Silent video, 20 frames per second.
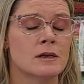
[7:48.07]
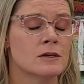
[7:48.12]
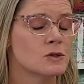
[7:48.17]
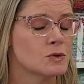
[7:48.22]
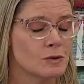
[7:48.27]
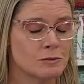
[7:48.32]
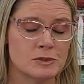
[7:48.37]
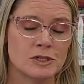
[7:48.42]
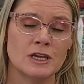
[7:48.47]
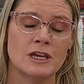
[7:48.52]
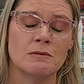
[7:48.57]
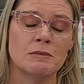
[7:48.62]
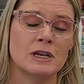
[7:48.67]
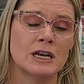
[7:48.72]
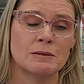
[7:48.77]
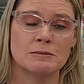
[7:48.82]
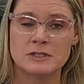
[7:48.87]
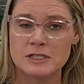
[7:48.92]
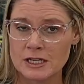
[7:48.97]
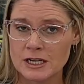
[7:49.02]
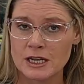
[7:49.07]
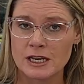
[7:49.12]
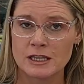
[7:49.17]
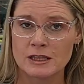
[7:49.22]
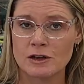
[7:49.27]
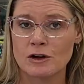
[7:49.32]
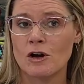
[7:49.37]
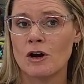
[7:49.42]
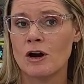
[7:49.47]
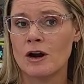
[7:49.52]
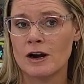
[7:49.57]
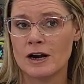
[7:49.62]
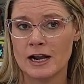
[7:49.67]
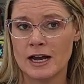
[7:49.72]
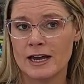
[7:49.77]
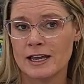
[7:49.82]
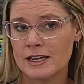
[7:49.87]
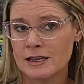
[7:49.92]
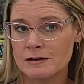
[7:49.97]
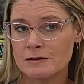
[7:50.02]
swim team, and I'm sitting in the car and
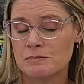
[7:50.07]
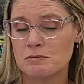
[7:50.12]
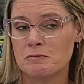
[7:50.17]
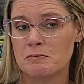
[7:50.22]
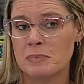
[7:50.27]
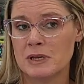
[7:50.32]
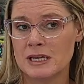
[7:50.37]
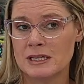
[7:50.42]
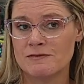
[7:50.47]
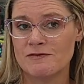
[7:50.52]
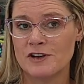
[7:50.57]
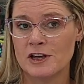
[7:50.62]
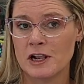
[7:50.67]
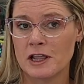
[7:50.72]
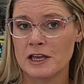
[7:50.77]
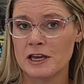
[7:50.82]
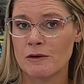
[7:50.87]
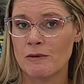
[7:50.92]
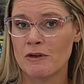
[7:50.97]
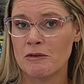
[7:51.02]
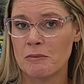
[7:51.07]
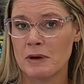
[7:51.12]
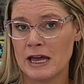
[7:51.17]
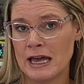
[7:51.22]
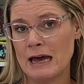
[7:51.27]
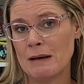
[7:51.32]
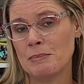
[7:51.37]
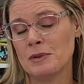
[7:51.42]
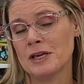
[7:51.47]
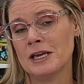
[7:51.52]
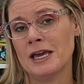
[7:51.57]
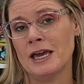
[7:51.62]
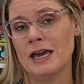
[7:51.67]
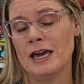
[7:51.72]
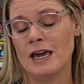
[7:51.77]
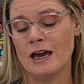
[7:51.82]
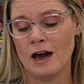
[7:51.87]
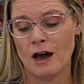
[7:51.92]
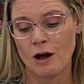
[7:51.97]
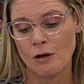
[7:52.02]
I can be fiddling with my
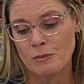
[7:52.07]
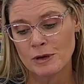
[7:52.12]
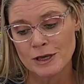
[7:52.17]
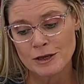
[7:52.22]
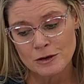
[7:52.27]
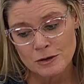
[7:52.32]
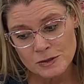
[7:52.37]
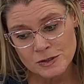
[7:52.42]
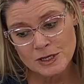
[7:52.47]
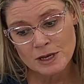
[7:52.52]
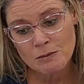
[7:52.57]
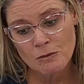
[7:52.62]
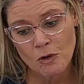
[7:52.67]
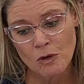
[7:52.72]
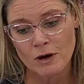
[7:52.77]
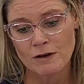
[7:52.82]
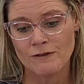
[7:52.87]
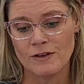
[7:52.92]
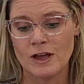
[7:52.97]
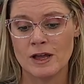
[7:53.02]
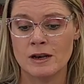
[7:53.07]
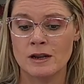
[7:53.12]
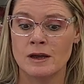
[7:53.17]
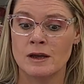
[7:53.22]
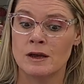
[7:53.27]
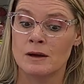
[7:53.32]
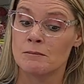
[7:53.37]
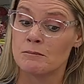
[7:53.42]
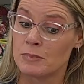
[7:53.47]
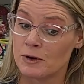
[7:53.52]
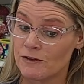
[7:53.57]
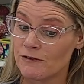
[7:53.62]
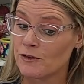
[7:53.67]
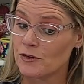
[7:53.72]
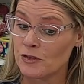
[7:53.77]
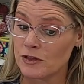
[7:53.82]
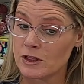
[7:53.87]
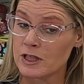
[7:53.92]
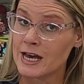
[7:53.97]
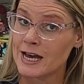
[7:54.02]
applique, I'll be using more of it. But
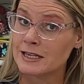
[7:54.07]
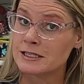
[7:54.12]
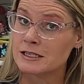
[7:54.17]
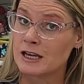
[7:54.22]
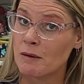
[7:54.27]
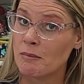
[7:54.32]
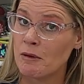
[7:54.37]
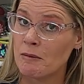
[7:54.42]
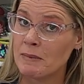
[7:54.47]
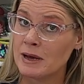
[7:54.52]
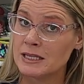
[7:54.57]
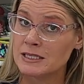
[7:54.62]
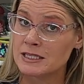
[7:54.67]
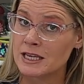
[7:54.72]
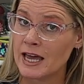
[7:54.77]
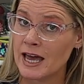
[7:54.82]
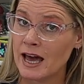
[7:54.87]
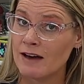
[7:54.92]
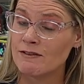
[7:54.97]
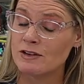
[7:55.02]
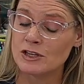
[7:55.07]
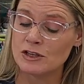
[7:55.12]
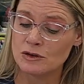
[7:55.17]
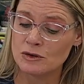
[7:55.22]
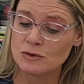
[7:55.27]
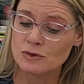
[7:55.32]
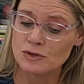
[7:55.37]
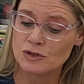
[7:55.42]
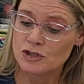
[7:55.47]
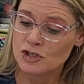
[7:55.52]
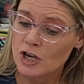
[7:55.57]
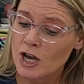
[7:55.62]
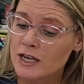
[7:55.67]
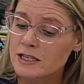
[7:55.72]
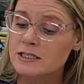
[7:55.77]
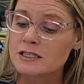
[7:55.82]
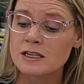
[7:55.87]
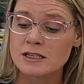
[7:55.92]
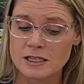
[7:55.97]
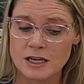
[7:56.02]
for the last couple months, I haven't used
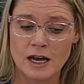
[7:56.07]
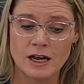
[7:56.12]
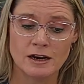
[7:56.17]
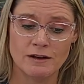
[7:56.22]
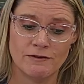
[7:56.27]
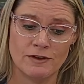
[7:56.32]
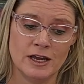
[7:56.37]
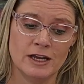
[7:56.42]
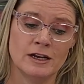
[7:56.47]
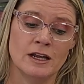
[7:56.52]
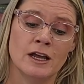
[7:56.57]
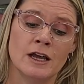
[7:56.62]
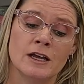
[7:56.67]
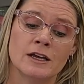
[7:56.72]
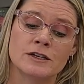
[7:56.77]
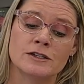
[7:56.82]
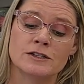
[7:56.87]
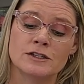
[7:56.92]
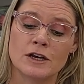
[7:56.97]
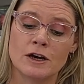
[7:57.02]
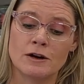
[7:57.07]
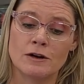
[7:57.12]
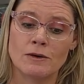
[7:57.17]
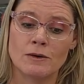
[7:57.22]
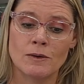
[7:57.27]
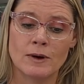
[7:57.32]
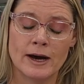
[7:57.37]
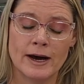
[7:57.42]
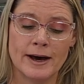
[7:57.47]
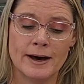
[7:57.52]
just a ton of it. So